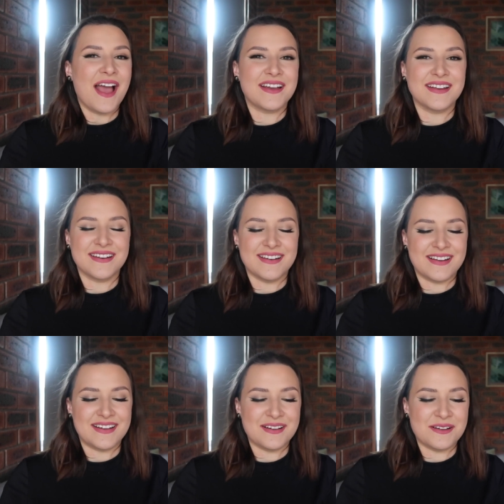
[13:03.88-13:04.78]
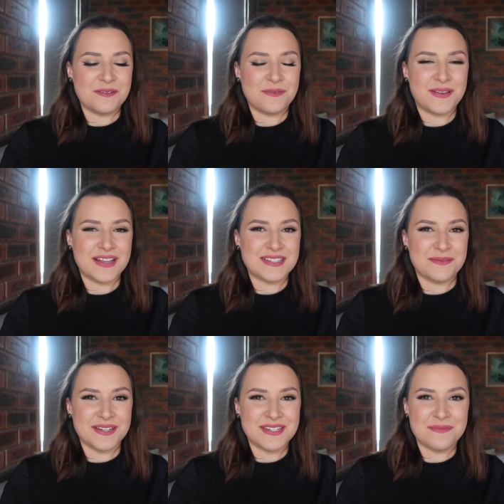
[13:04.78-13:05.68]
can get
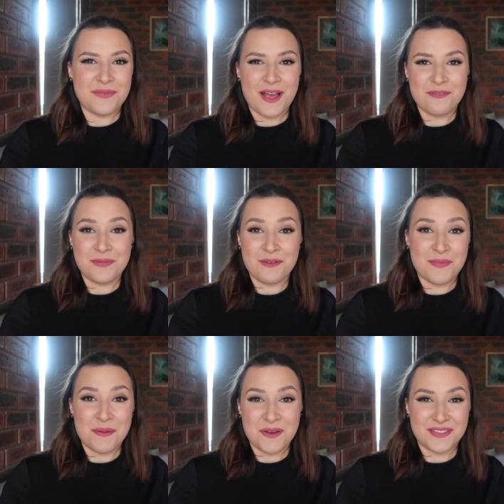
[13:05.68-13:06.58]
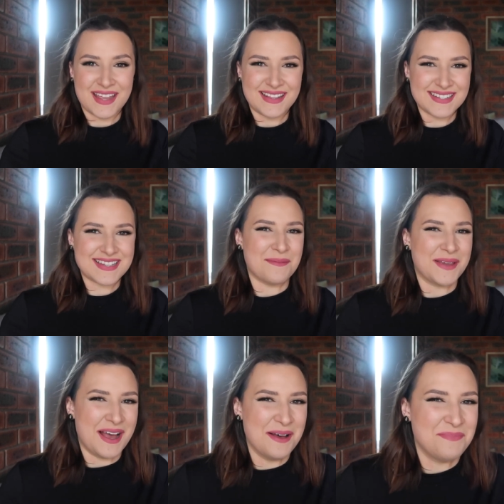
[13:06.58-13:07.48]
someone to buy it for me for my birthday that's
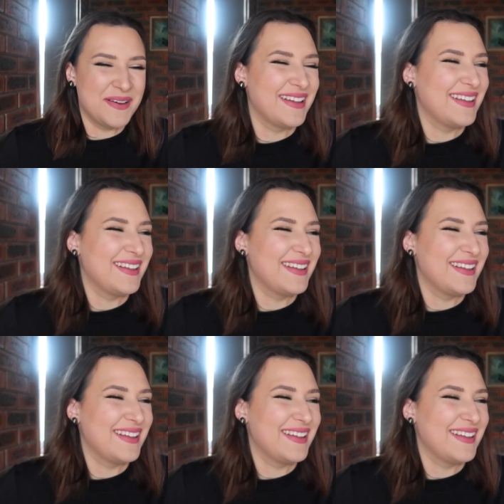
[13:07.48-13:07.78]
coming up.